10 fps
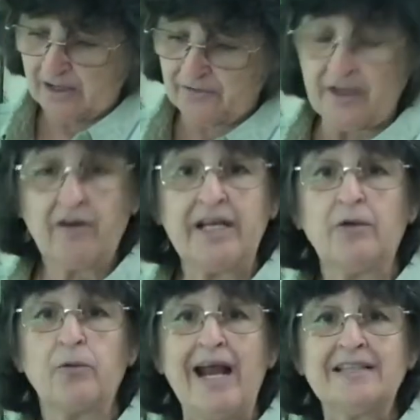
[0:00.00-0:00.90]
They'll
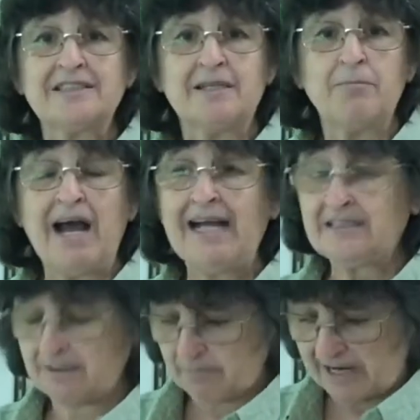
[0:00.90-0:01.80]
eat rats and
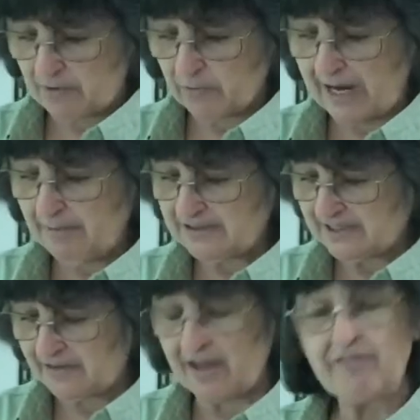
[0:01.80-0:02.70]
mice and baby rabbits
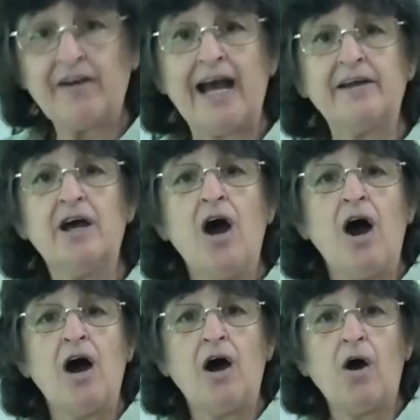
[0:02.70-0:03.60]
that they find
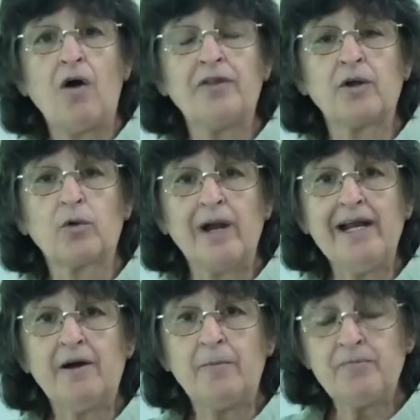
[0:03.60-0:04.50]
on the
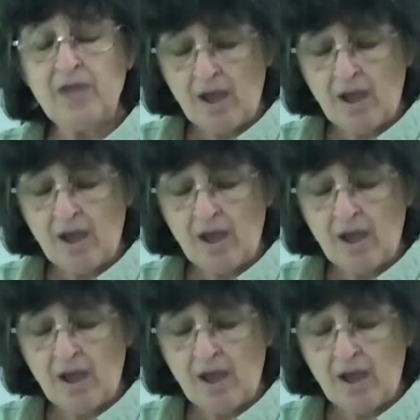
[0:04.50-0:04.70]
ground,